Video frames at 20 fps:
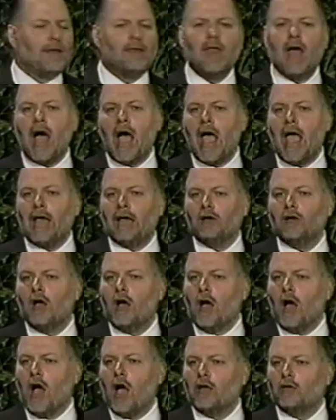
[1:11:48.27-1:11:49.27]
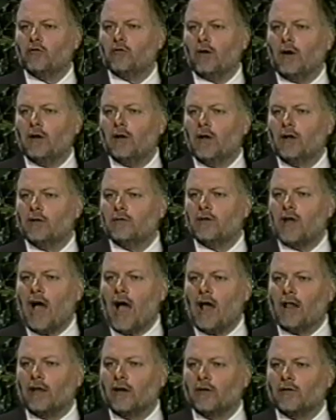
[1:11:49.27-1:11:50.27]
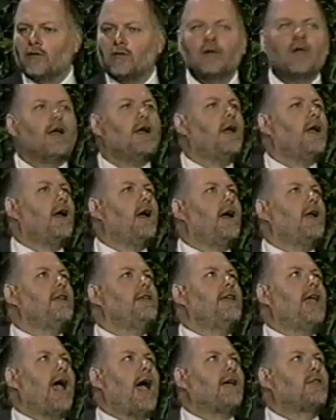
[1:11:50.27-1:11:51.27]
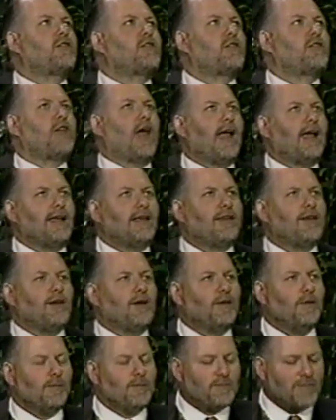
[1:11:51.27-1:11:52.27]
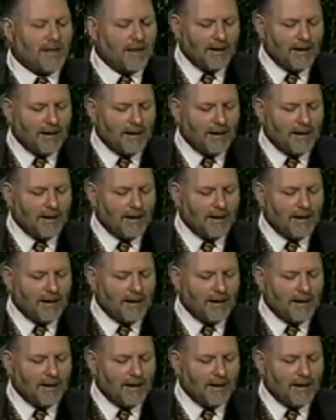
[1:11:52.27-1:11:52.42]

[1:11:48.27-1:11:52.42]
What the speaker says: $900. Yes, thank you.